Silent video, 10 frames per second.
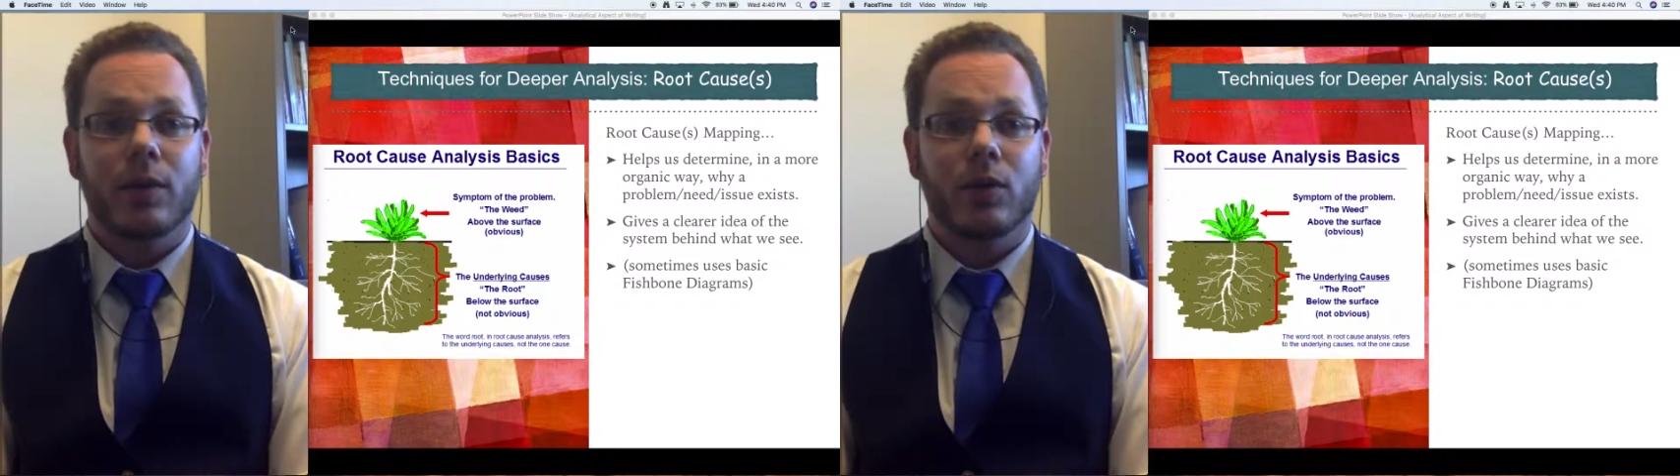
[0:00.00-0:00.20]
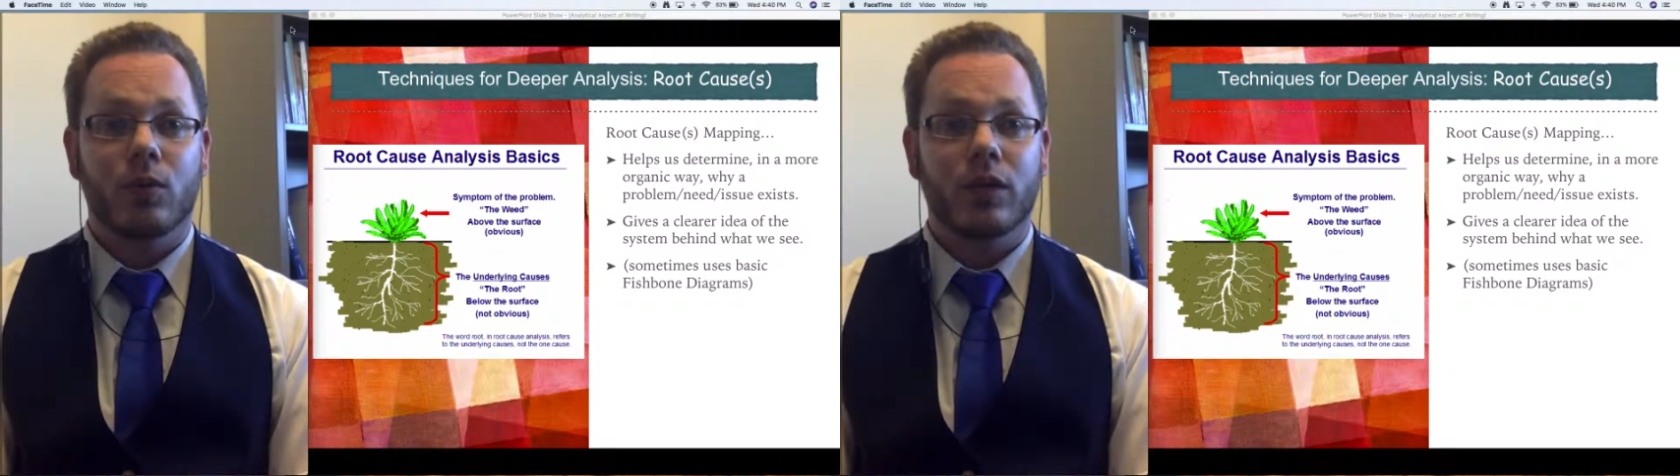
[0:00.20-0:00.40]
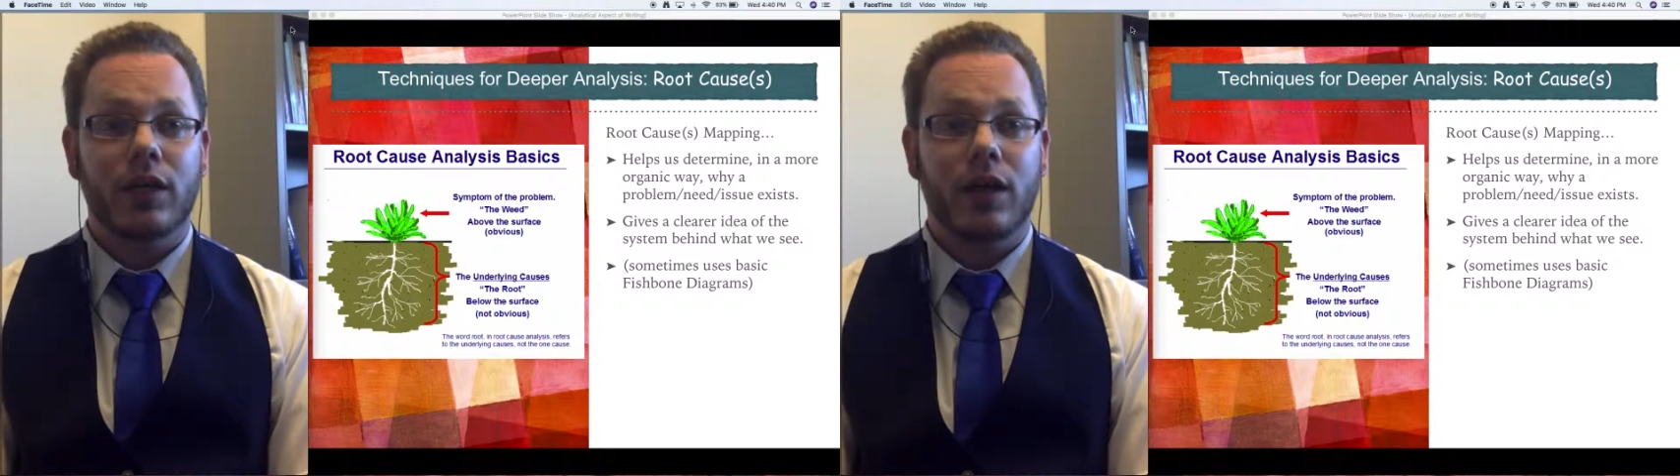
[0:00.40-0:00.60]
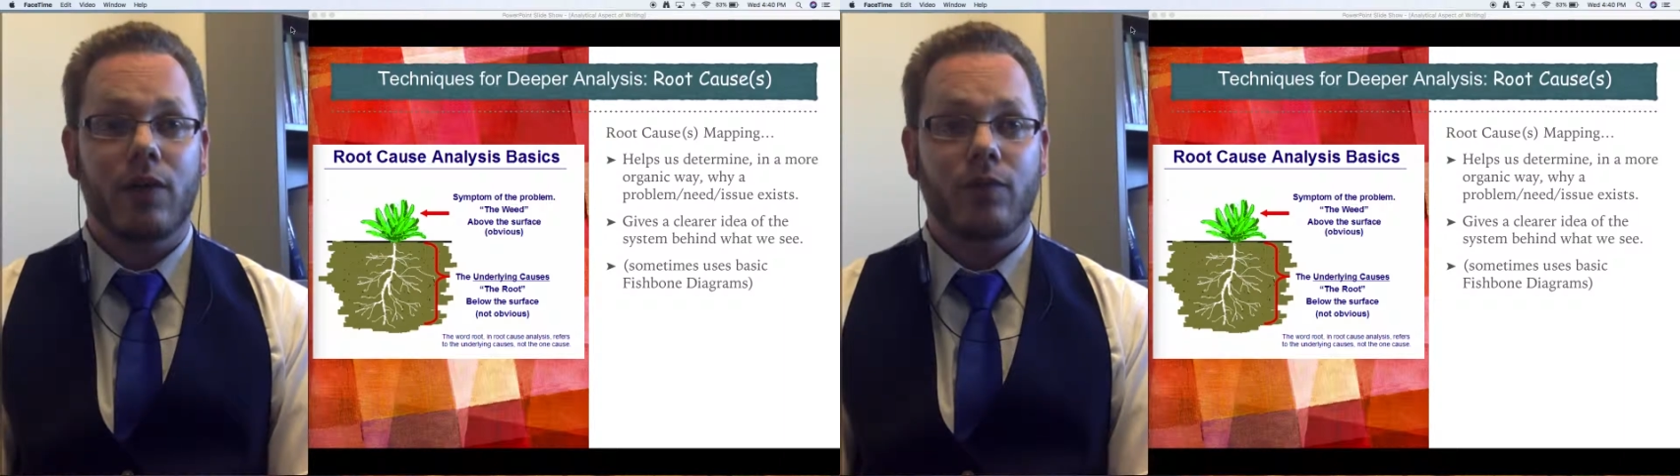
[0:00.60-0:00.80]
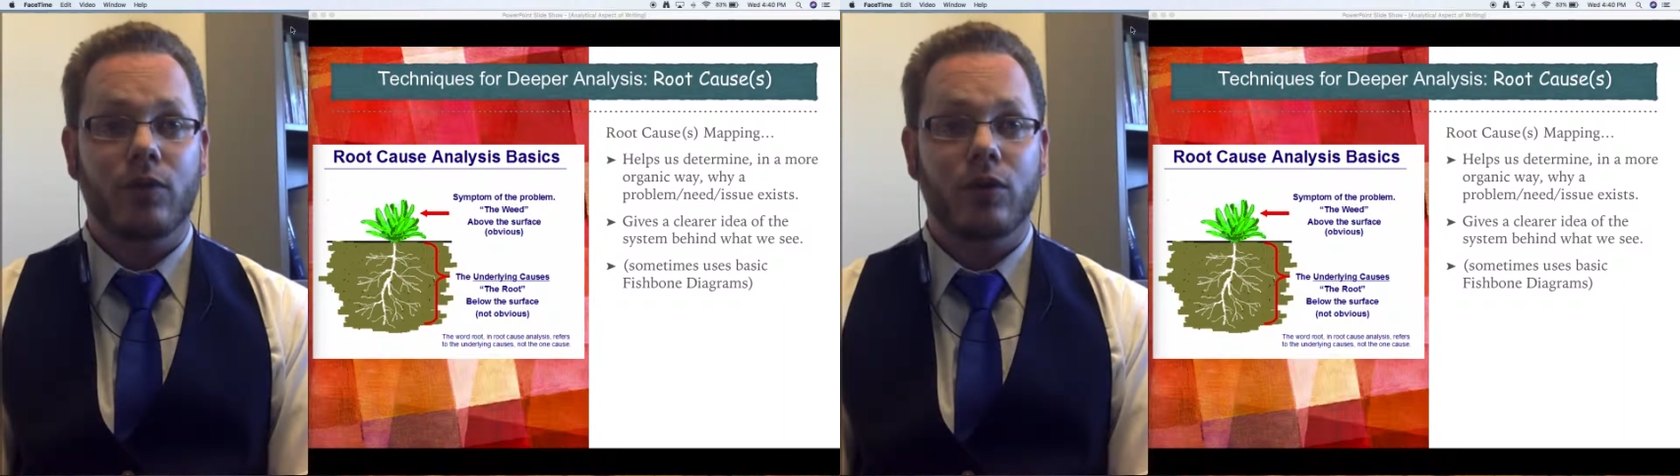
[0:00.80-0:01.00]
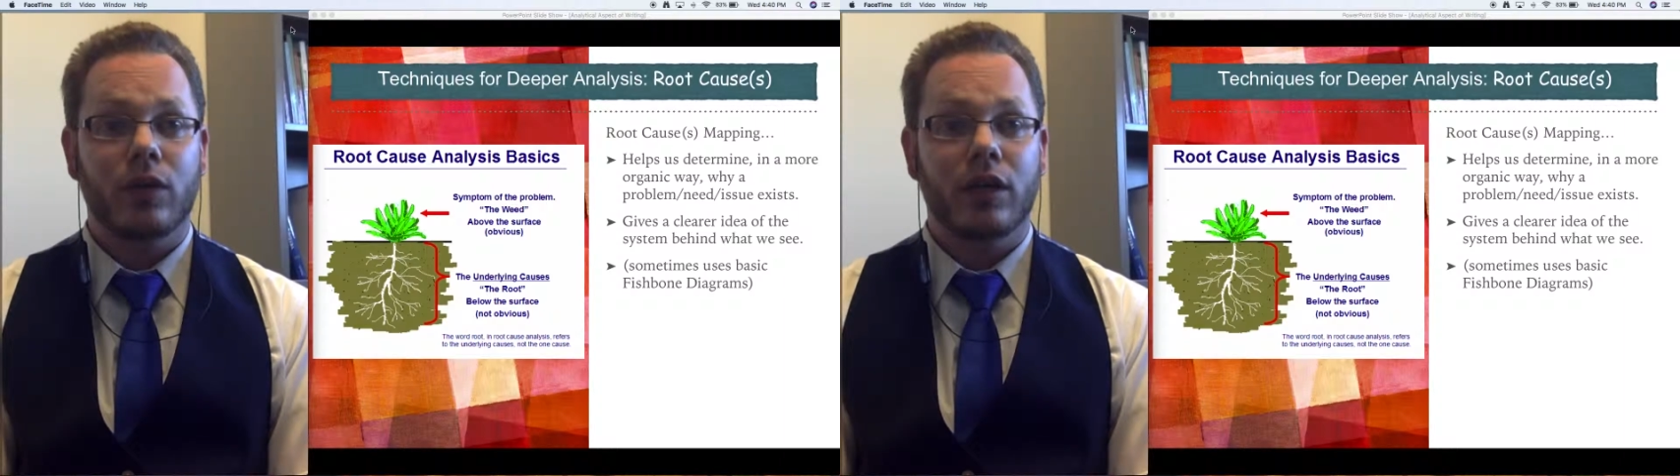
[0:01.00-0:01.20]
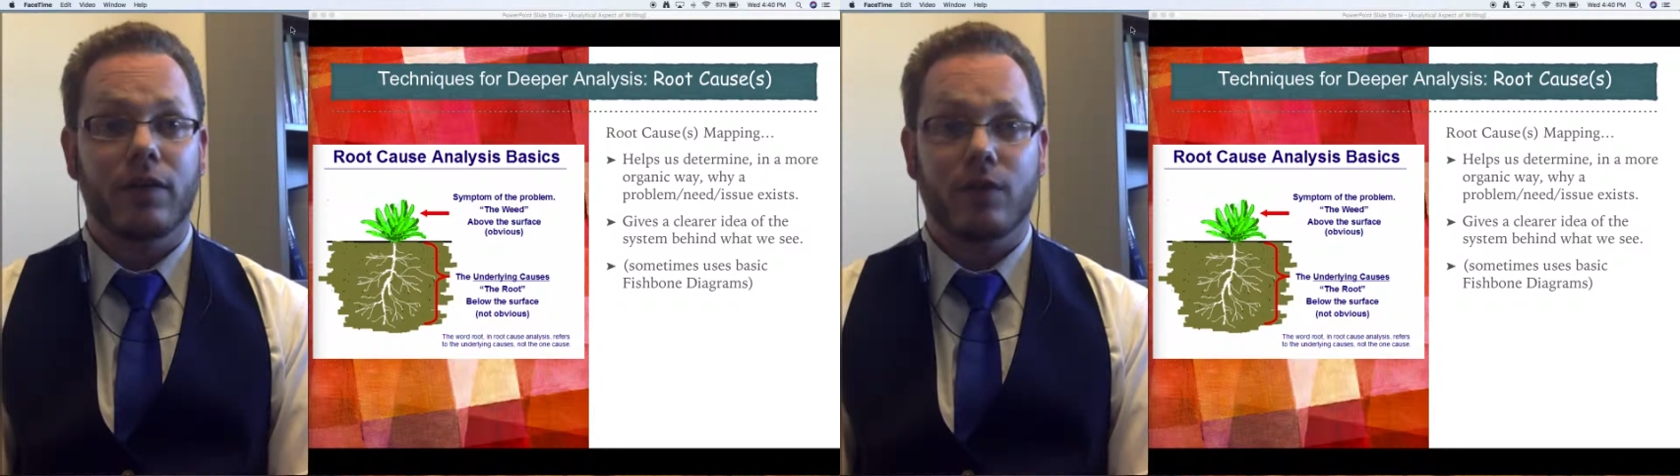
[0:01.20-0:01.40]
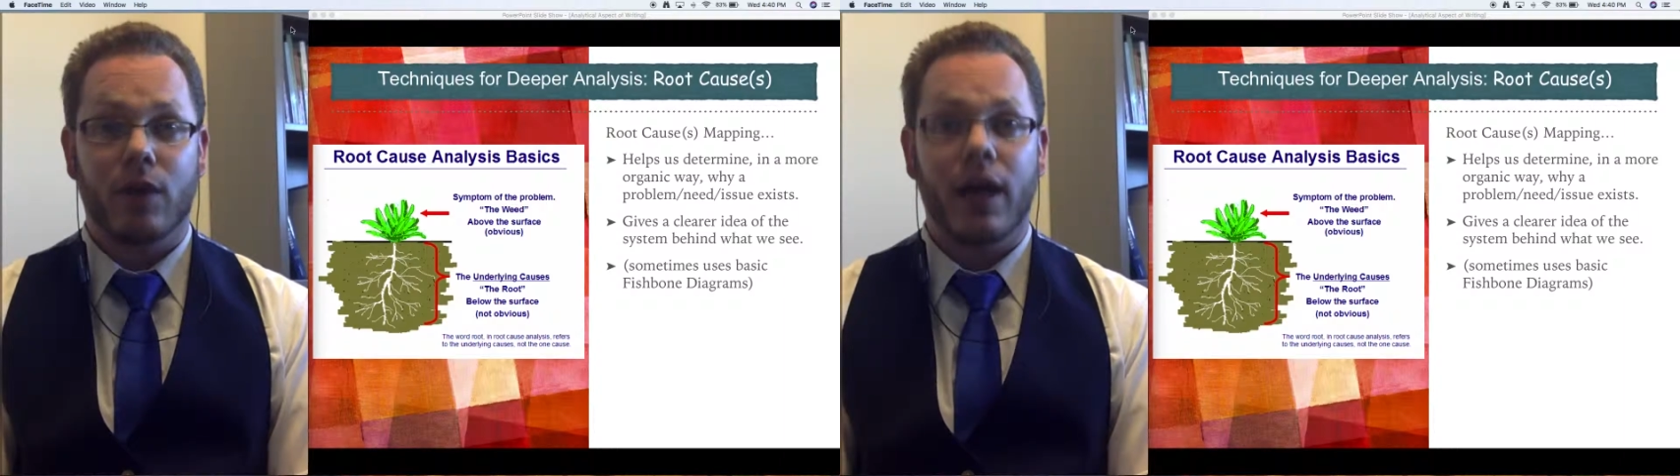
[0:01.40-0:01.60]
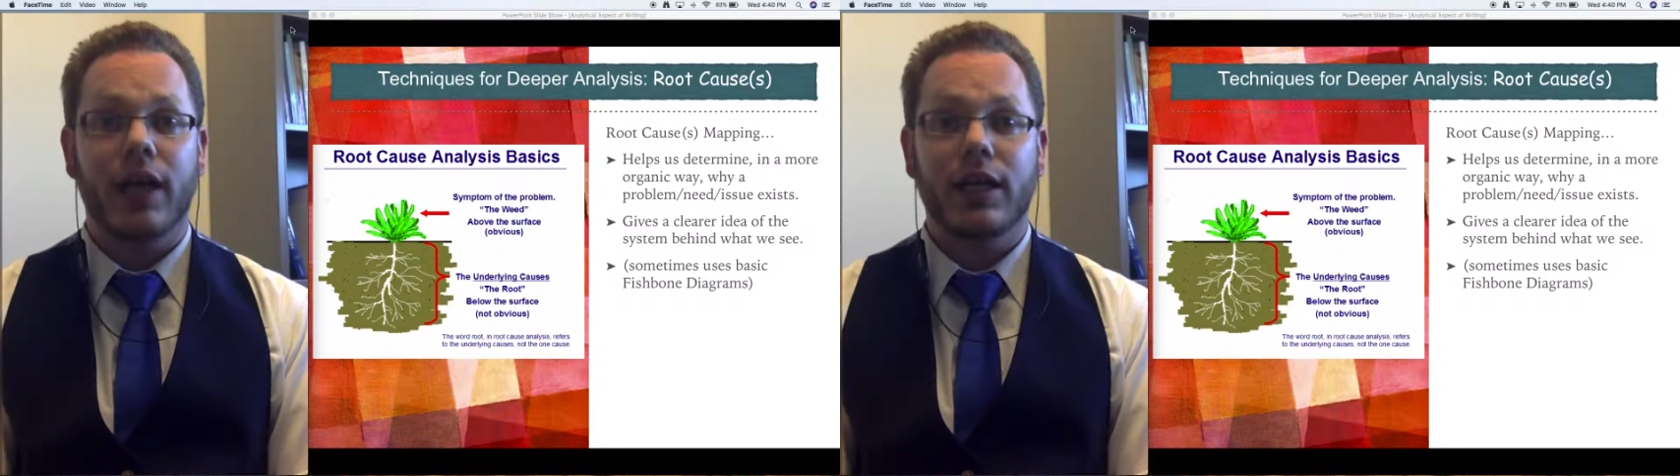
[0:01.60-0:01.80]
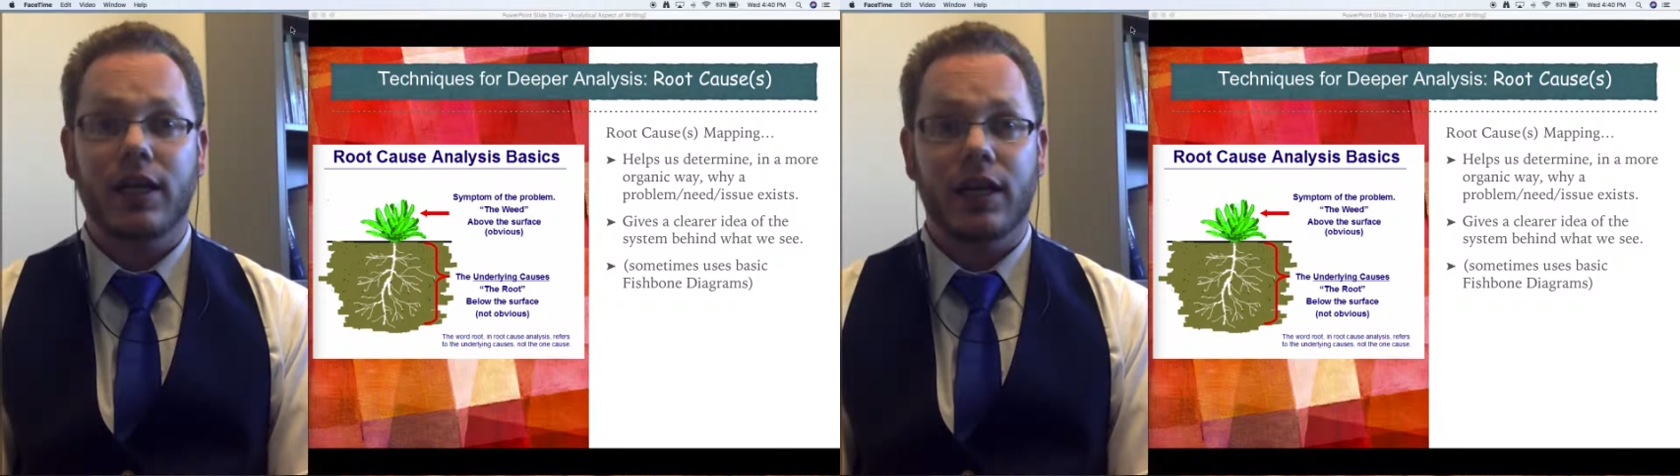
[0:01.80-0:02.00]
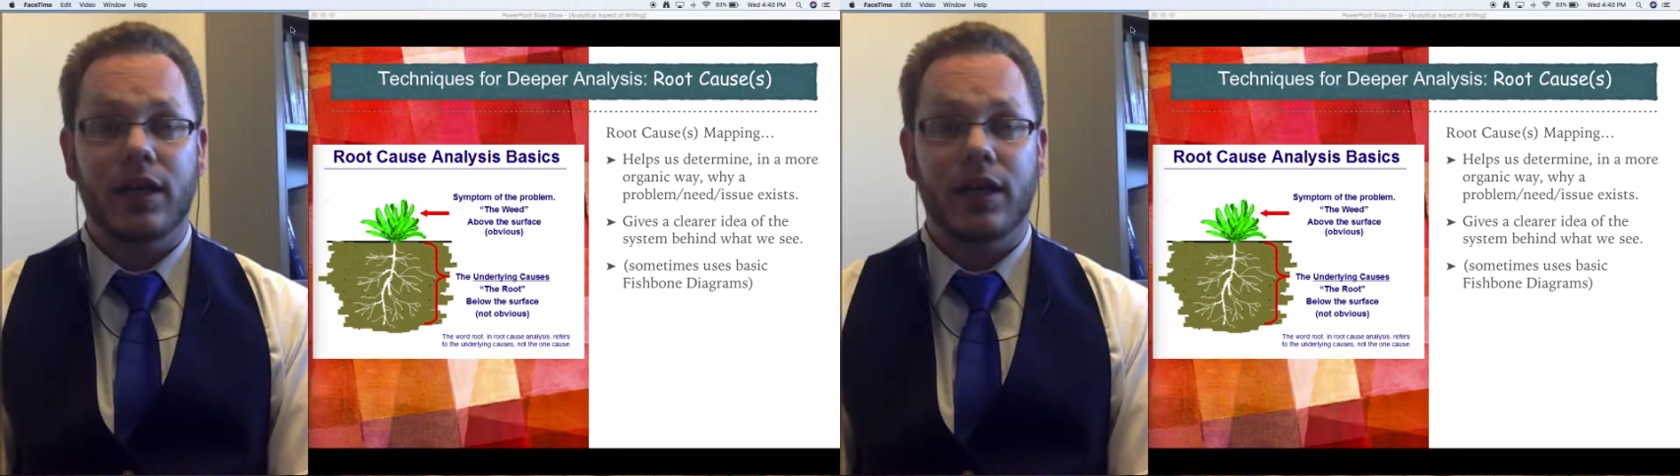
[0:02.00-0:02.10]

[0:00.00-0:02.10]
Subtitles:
Really helpful in a variety